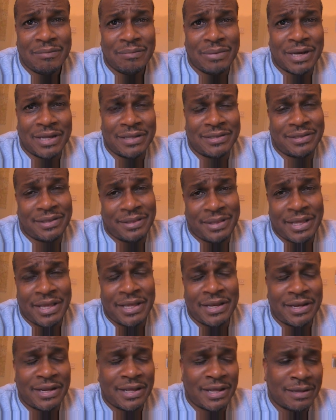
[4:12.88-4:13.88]
But
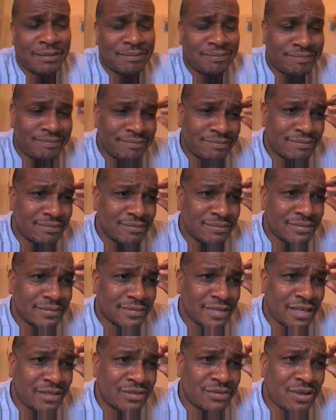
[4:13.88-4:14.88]
then, um...
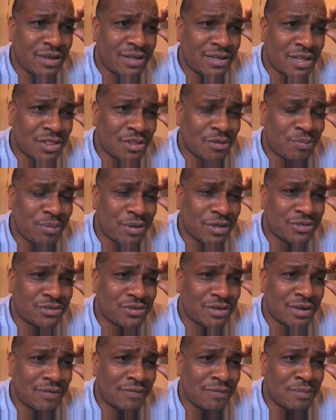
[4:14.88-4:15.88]
I saw another
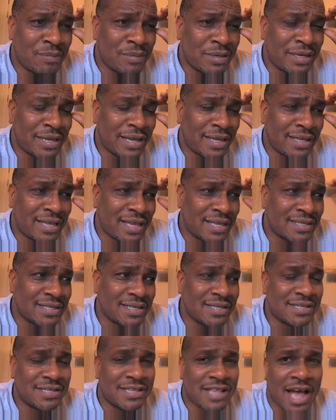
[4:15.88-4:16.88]
picture of him, and I guess
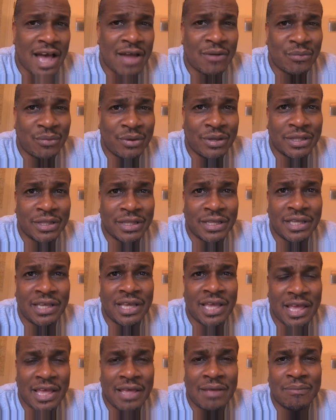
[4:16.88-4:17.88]
it's not really
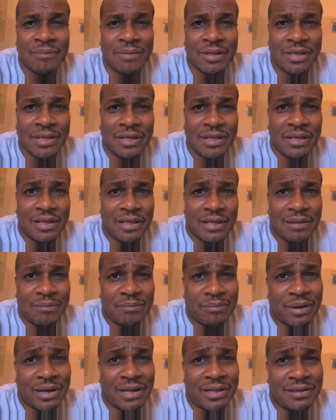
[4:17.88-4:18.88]
him.
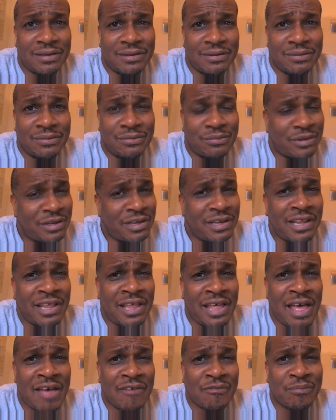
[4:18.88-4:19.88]
But wouldn't it
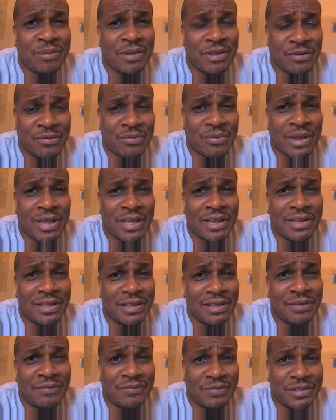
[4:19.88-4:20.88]
have been great
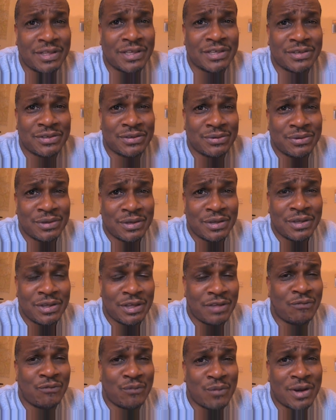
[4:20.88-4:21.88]
if this,
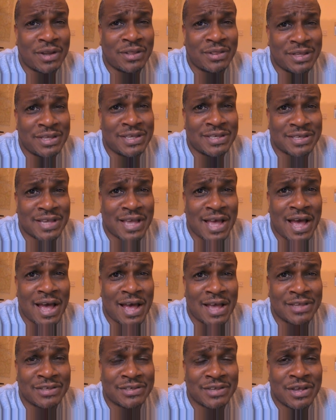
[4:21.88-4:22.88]
if one of these
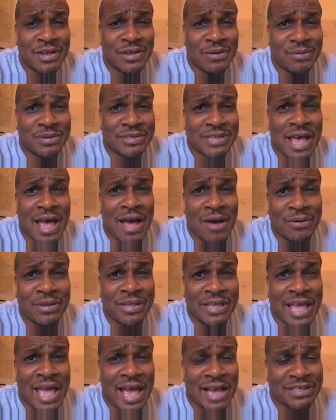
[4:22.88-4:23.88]
guys was how
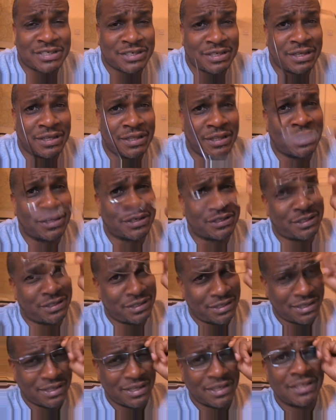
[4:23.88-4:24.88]
he actually looked?